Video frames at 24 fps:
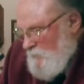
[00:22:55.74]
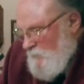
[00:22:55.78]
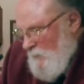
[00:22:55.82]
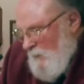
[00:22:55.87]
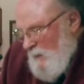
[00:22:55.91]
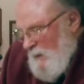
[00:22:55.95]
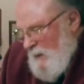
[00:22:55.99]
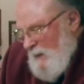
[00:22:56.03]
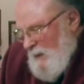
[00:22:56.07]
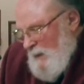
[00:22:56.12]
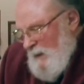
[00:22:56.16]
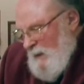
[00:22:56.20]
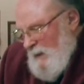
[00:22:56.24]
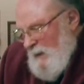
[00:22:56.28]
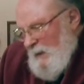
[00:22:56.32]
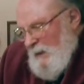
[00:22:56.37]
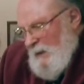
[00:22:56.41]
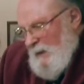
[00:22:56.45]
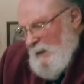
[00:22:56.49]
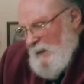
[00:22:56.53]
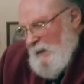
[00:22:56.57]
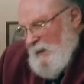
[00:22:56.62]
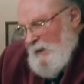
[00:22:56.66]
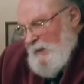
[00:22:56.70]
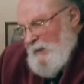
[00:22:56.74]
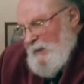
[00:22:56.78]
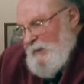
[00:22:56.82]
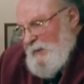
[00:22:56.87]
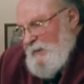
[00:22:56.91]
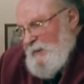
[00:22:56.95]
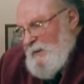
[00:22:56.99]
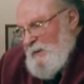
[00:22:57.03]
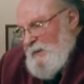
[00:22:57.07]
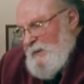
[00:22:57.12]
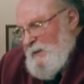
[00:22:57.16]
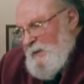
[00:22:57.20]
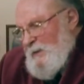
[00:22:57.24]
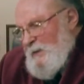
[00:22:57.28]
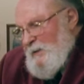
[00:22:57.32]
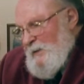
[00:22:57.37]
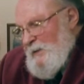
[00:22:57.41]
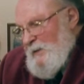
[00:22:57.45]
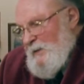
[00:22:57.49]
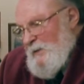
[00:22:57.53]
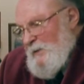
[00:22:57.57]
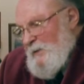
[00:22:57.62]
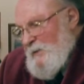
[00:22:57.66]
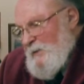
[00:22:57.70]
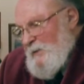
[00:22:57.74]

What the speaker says: Nobody speaks.